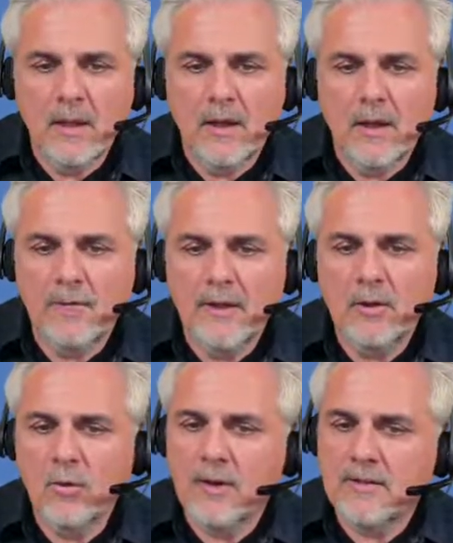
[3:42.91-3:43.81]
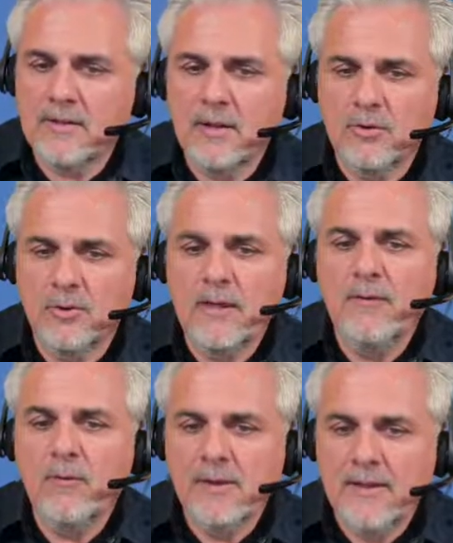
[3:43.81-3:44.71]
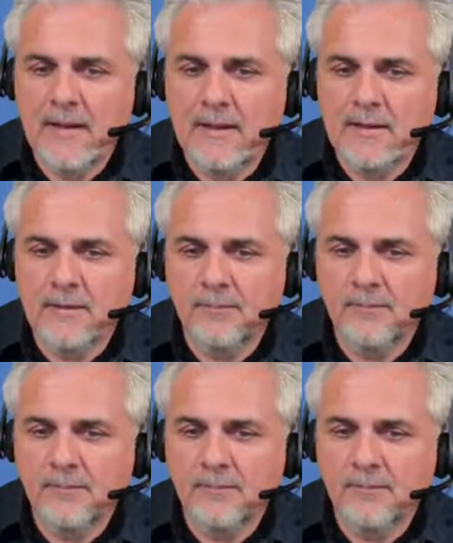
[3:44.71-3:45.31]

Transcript: Then you can see the delivery date.